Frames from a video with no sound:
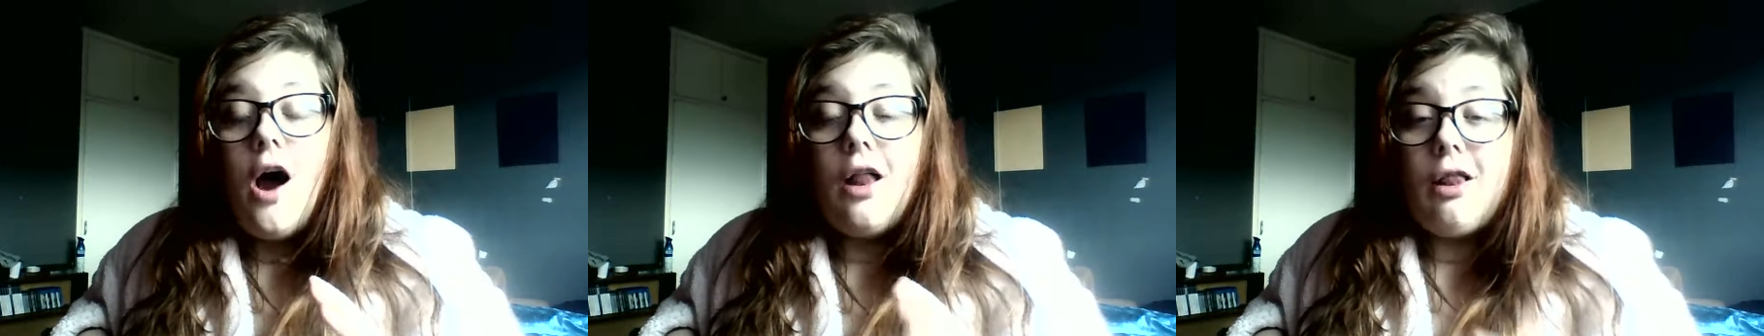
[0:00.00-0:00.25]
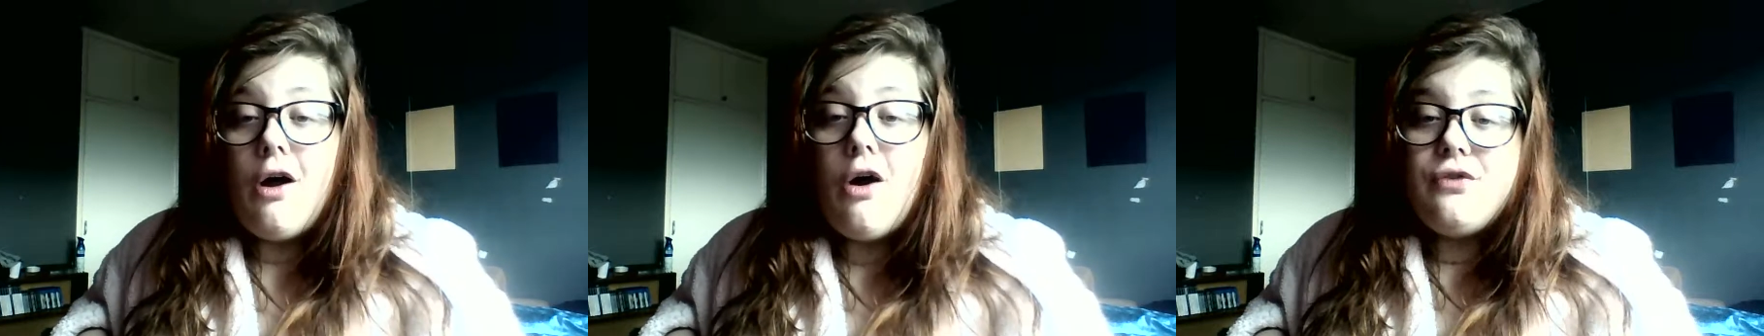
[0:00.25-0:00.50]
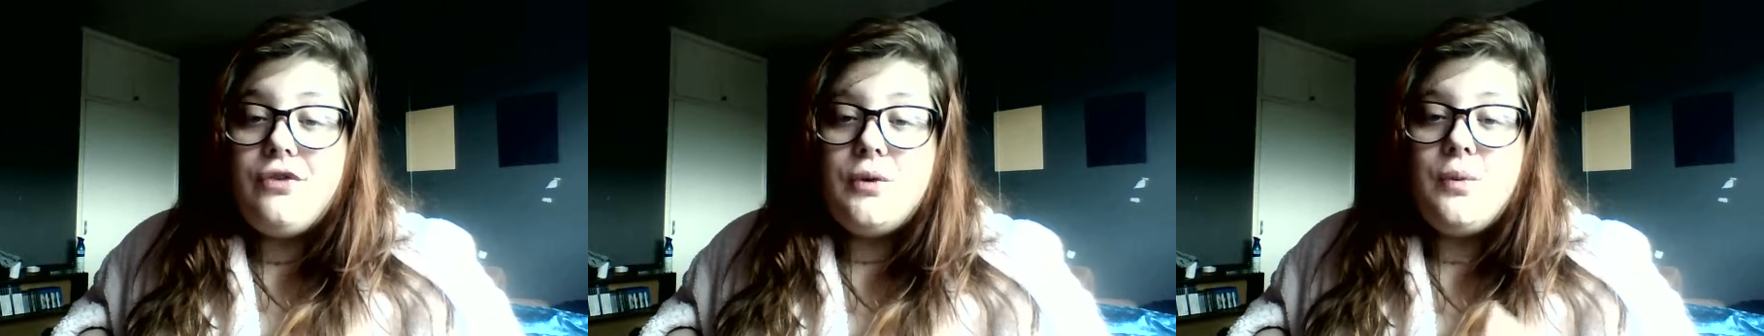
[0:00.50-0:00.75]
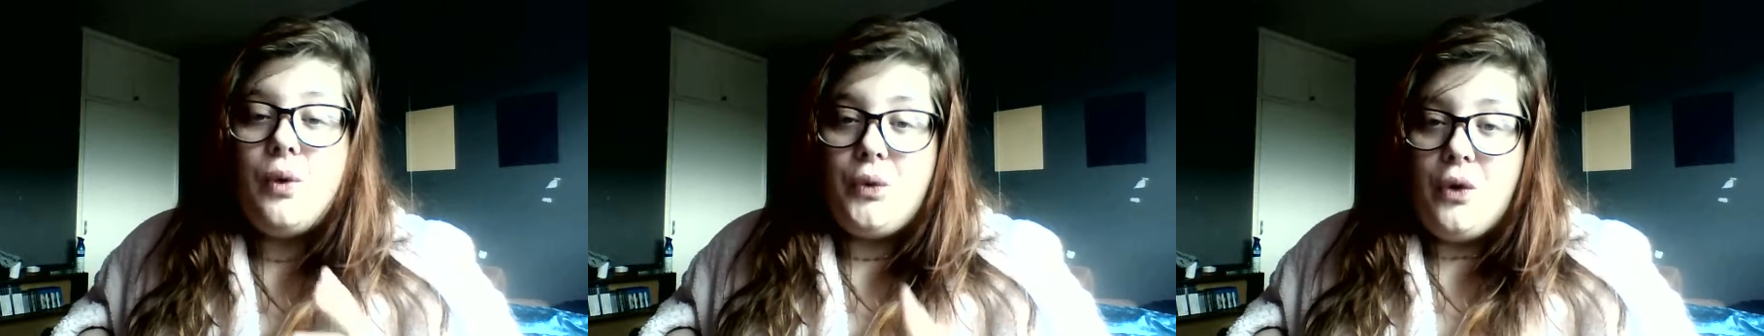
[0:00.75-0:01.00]
A lot of you
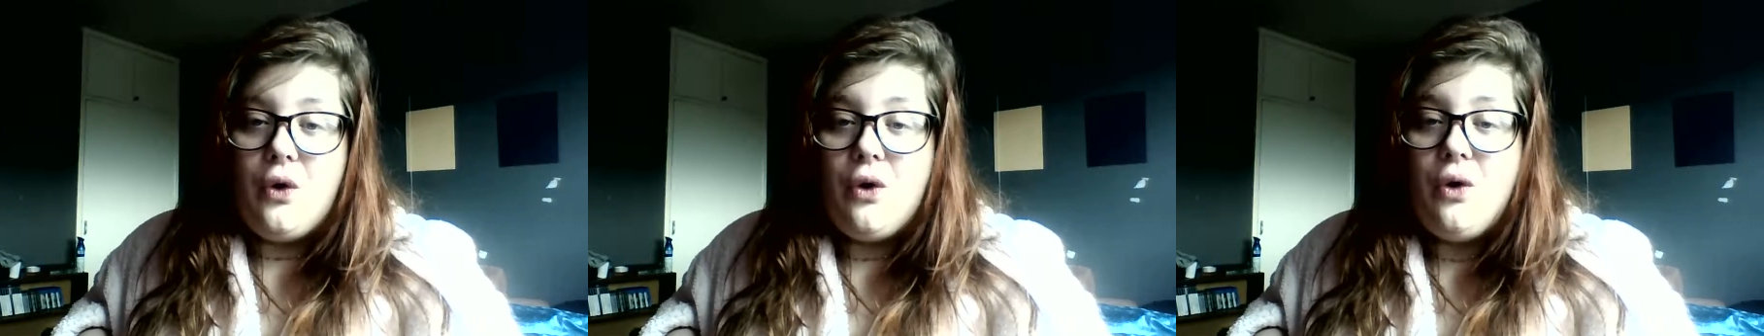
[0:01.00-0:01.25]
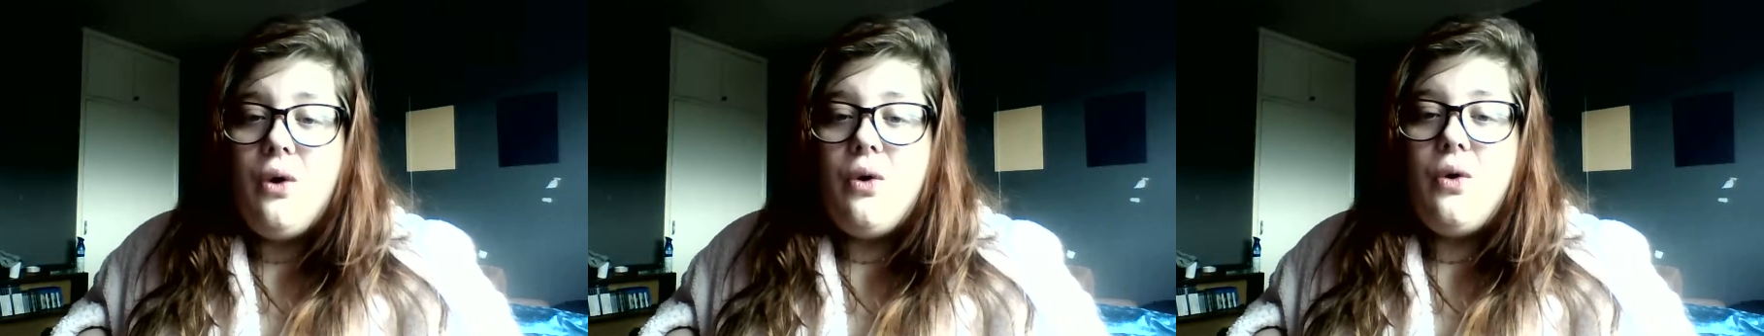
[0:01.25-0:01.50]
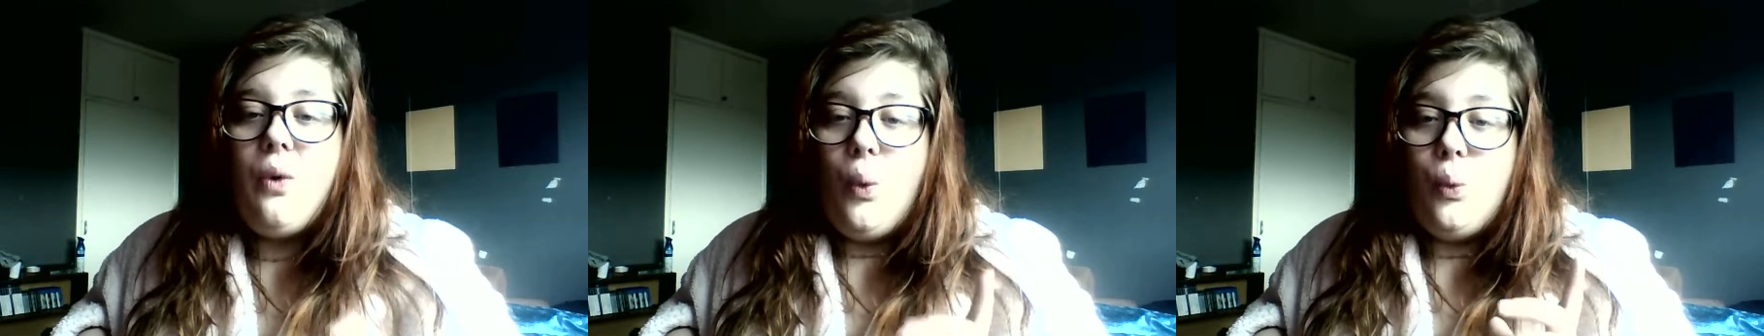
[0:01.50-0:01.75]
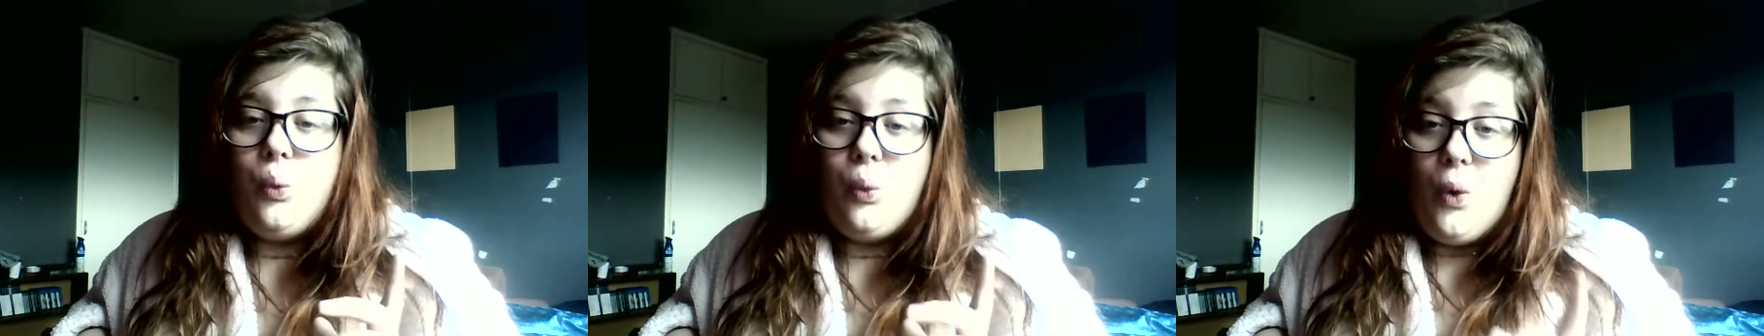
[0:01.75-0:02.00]
will know
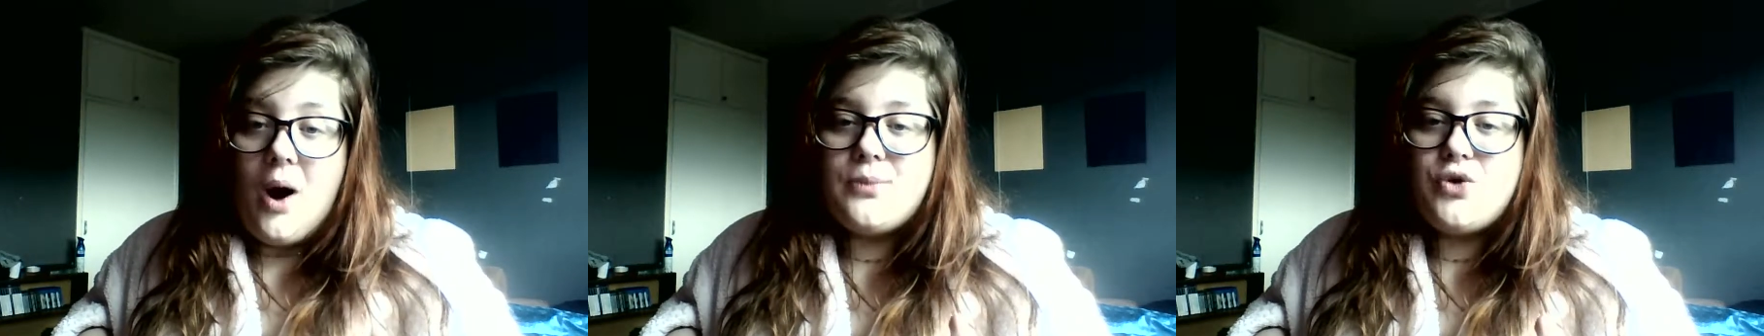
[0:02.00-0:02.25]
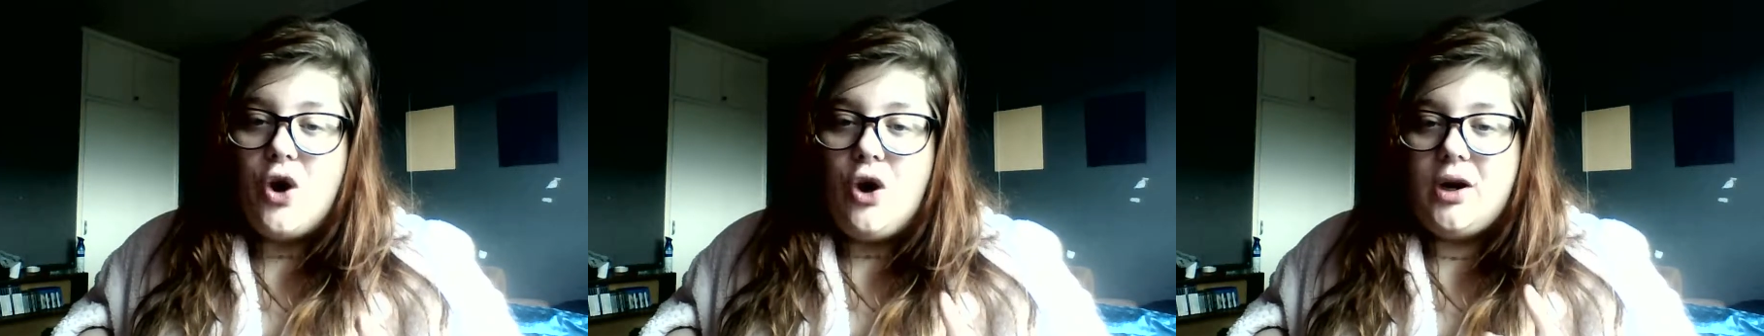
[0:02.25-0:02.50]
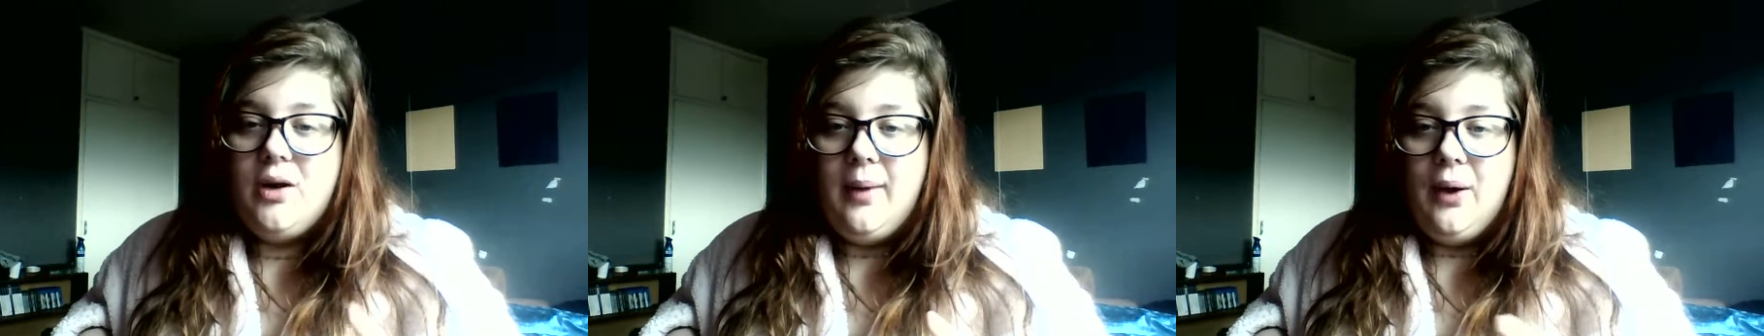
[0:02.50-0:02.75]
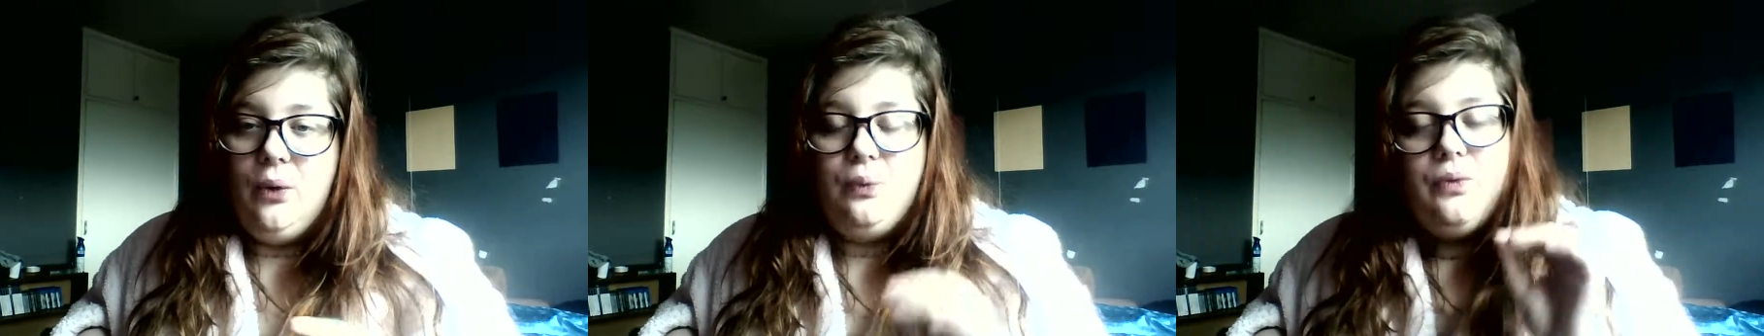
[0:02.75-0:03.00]
what I'm talking
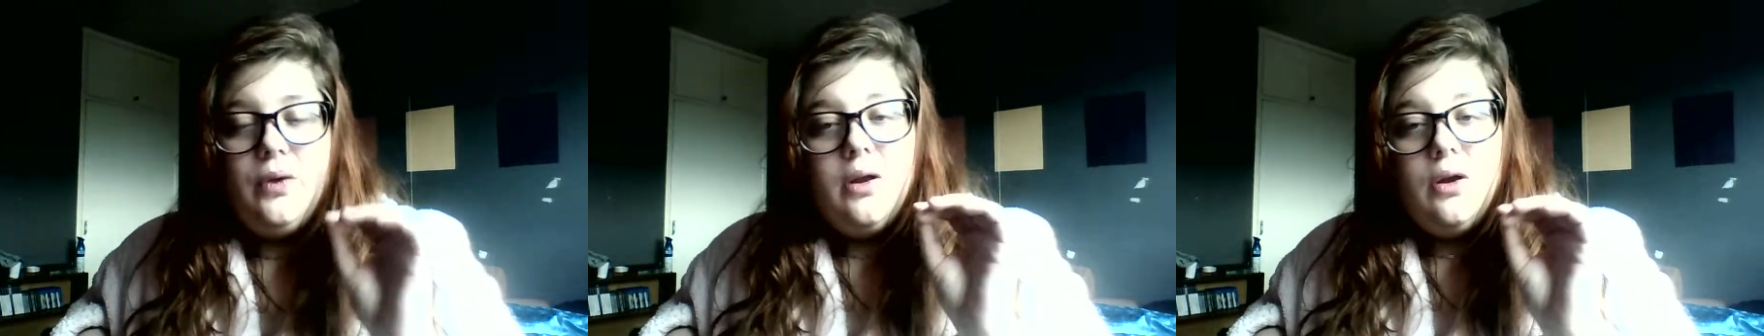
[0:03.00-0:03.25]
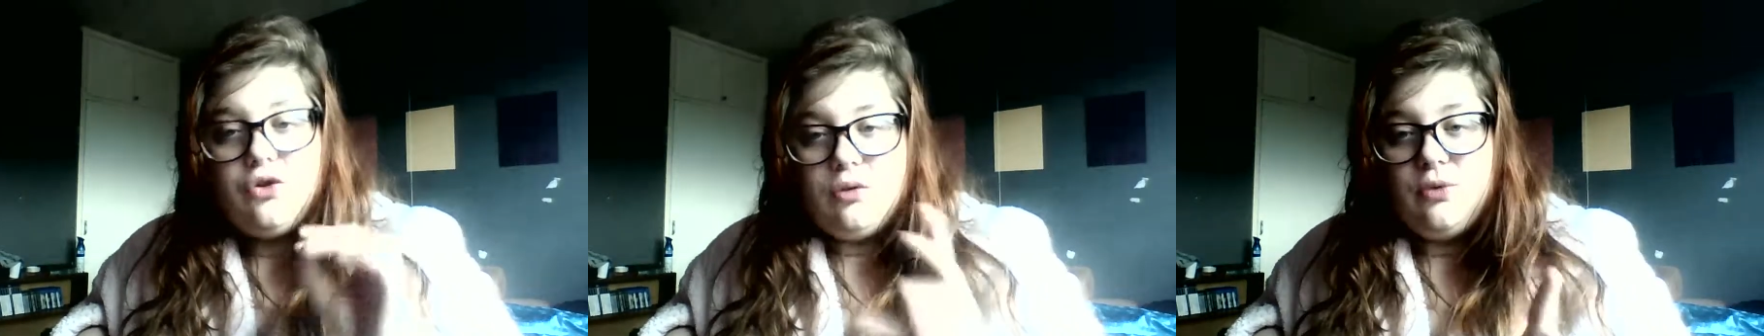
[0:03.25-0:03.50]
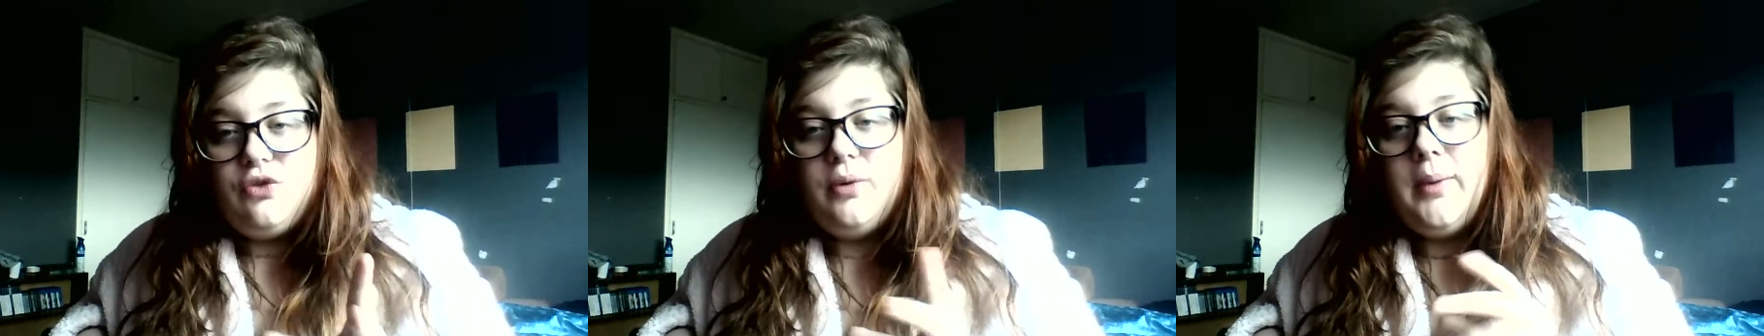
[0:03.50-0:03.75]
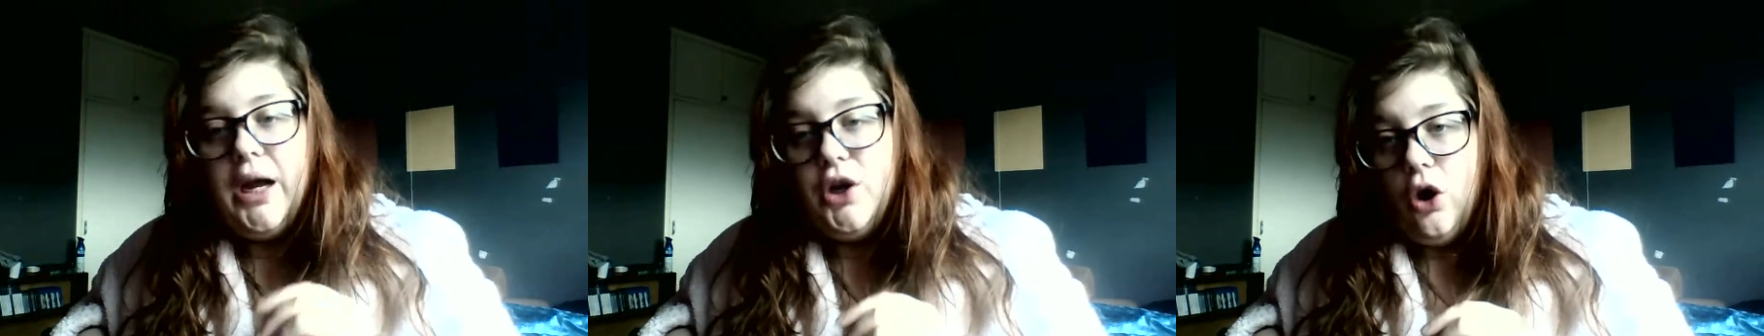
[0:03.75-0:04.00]
about. Some of you
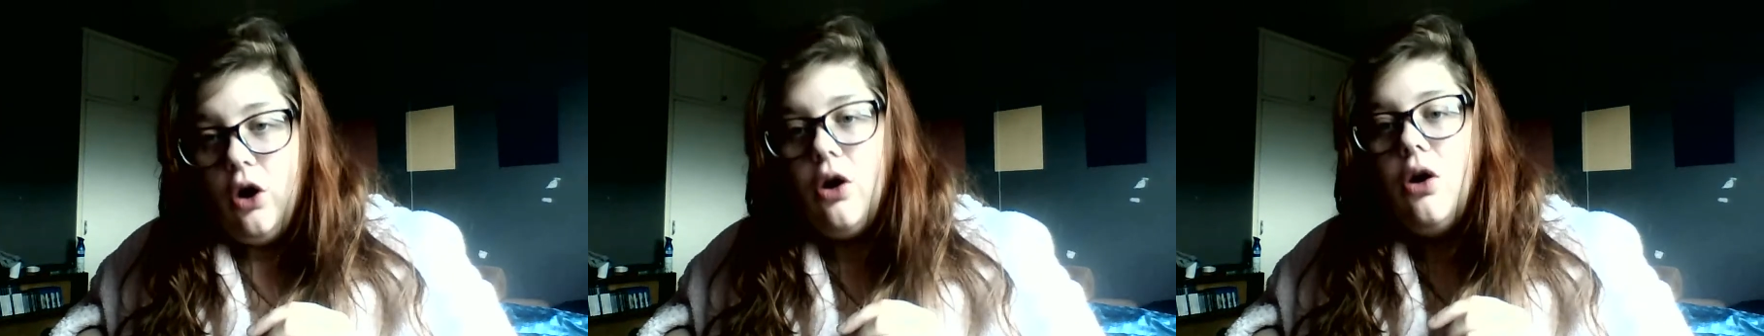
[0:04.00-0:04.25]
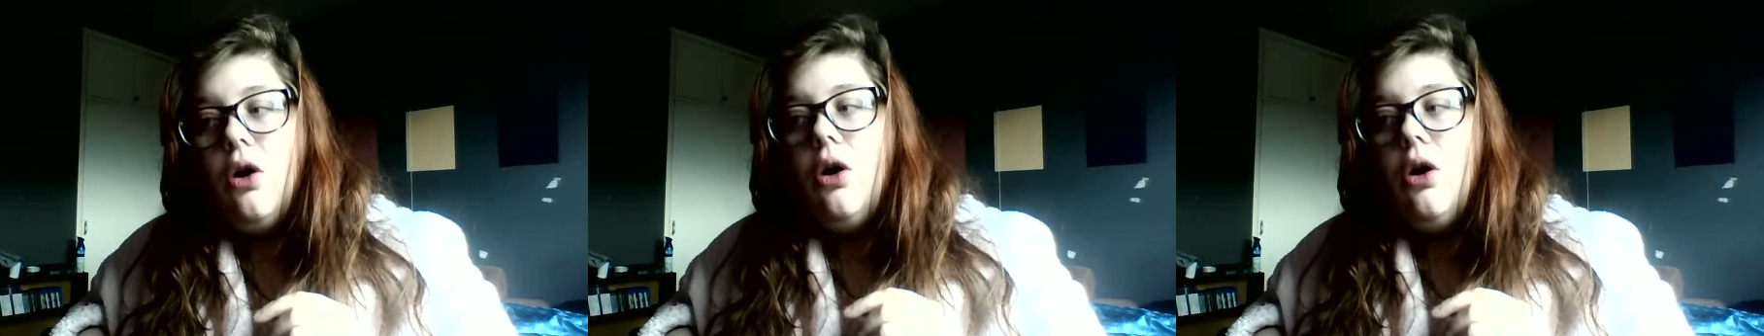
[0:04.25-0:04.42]
might not.